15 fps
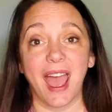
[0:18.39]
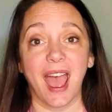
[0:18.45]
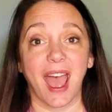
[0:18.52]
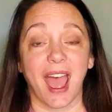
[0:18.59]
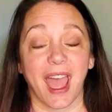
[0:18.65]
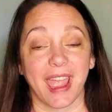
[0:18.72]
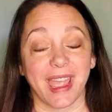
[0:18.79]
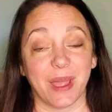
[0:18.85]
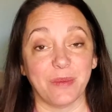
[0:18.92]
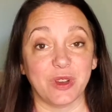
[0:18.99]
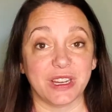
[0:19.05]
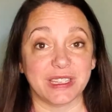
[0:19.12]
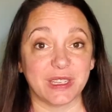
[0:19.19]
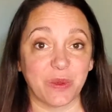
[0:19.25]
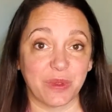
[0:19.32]
Hi, I'm
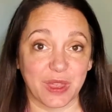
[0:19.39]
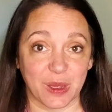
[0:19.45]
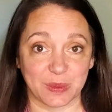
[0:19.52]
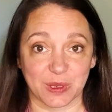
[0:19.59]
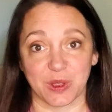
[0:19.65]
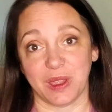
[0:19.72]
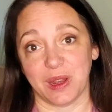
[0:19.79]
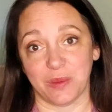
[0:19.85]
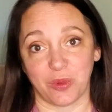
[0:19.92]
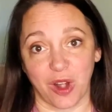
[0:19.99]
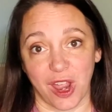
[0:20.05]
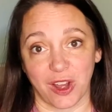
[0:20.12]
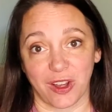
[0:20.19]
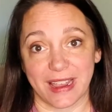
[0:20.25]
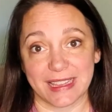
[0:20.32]
Christy with Homeschooling in
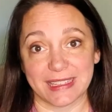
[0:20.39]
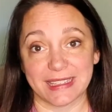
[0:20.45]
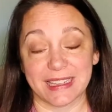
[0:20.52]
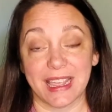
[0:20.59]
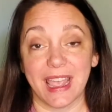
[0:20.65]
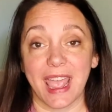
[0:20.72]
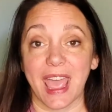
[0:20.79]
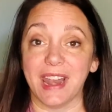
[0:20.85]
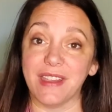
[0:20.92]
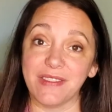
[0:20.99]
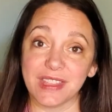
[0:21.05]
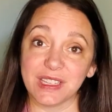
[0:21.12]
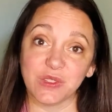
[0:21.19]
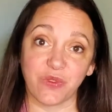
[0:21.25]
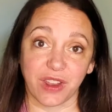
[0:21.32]
Progress, and in
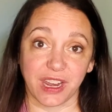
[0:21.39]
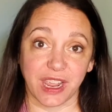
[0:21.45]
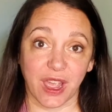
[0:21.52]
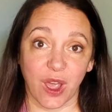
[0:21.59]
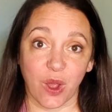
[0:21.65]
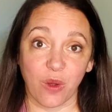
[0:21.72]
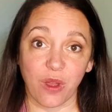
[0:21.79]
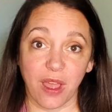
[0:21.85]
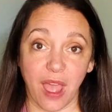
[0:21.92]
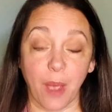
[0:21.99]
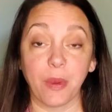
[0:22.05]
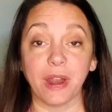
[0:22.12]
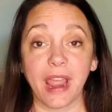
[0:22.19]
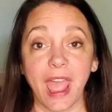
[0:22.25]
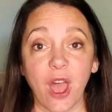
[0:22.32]
this video, I'm
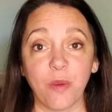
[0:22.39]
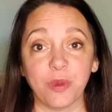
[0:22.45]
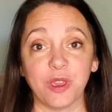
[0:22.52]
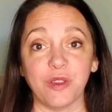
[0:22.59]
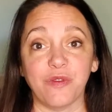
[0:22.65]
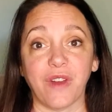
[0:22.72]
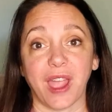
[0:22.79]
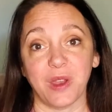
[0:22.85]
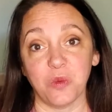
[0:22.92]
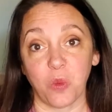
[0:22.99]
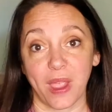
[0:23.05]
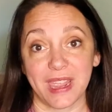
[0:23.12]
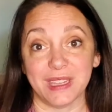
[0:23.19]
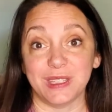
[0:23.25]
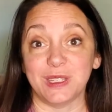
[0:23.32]
going to help you find
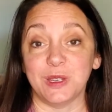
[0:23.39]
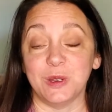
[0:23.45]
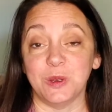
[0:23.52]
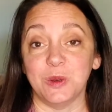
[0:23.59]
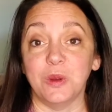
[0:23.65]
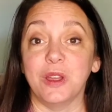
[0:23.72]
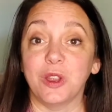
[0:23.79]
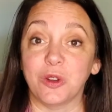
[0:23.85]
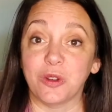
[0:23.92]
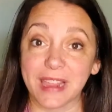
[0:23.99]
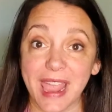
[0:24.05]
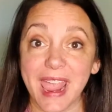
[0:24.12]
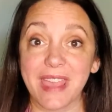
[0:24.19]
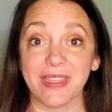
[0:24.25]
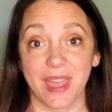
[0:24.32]
ways to
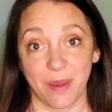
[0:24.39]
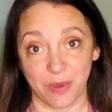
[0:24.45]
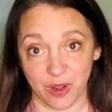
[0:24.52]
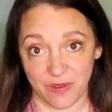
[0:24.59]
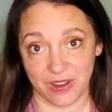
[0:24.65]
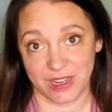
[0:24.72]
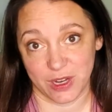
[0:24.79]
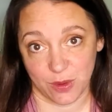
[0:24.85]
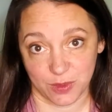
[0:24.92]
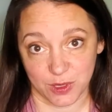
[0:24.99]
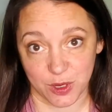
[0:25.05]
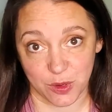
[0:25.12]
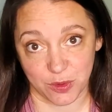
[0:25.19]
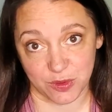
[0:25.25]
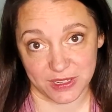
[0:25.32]
create that perfect
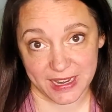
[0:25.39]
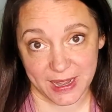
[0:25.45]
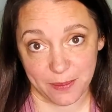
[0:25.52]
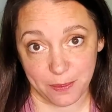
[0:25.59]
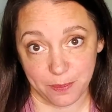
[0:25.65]
homeschool routine